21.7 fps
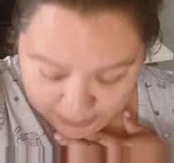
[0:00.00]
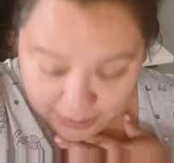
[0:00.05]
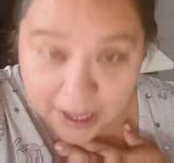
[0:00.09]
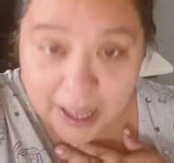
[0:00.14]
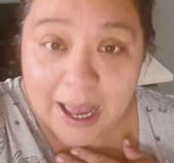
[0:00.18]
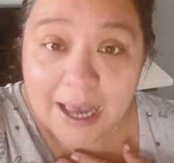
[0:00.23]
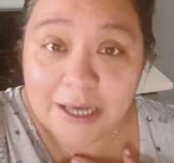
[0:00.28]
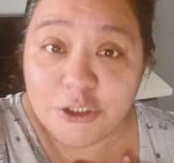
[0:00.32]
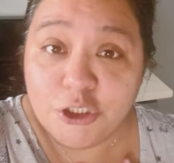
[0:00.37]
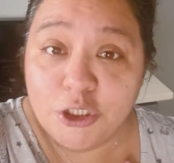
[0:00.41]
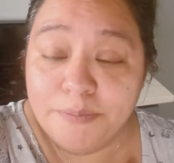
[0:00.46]

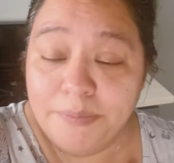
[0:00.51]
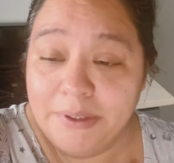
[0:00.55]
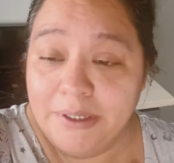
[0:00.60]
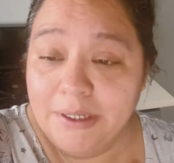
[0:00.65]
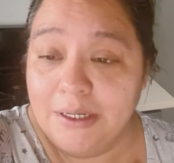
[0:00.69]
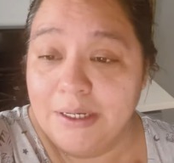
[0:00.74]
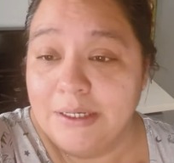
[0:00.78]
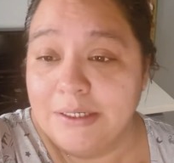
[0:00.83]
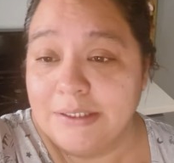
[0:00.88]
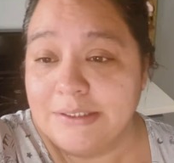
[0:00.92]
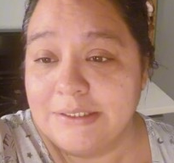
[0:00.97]
I should be
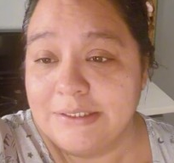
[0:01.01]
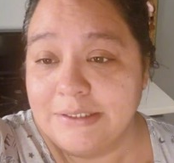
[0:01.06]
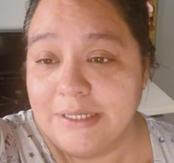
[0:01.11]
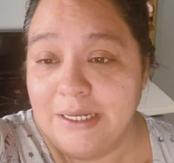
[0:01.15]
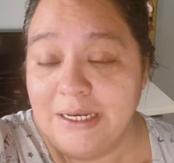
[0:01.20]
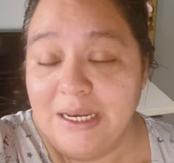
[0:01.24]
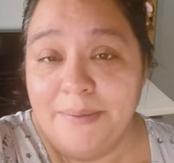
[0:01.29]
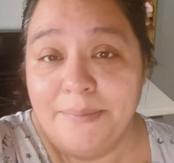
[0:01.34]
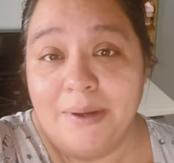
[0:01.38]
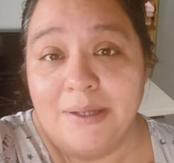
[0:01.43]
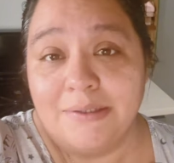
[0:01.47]

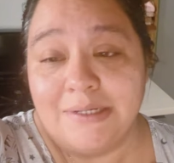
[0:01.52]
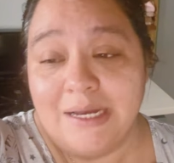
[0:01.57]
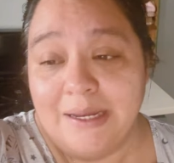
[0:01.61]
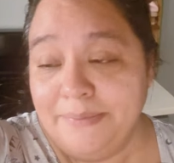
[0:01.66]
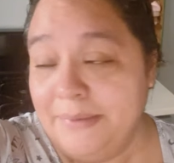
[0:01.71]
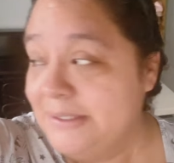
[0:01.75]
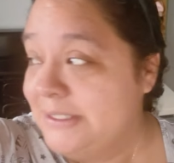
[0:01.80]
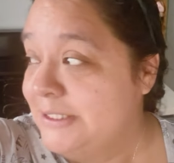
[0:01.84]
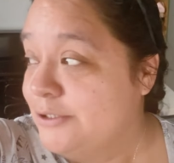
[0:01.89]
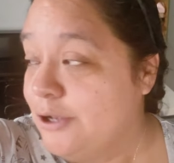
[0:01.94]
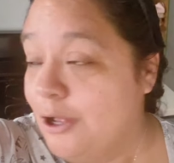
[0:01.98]
skinny by the time
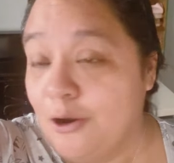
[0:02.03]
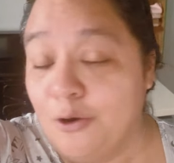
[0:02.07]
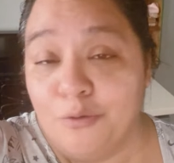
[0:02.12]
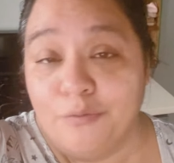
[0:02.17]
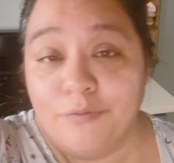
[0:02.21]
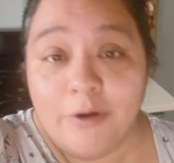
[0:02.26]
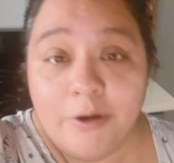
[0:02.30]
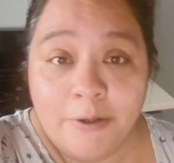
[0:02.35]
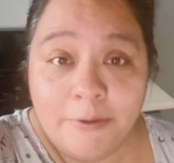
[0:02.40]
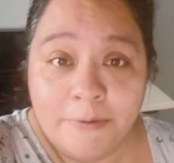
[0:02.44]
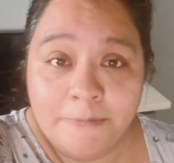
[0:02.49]
this is all over.